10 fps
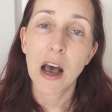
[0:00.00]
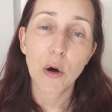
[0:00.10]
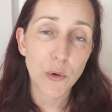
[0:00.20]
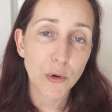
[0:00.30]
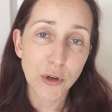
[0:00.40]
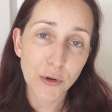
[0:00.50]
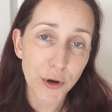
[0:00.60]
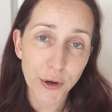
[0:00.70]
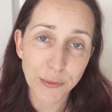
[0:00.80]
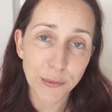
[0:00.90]
or
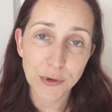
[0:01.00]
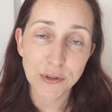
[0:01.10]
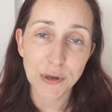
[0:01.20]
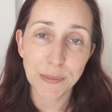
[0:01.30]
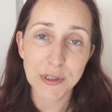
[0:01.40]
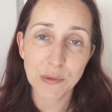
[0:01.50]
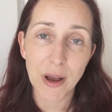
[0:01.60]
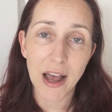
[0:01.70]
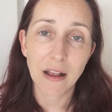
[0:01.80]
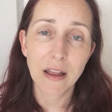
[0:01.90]
your own wardrobe as
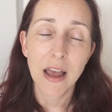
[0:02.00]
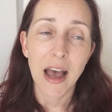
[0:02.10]
well.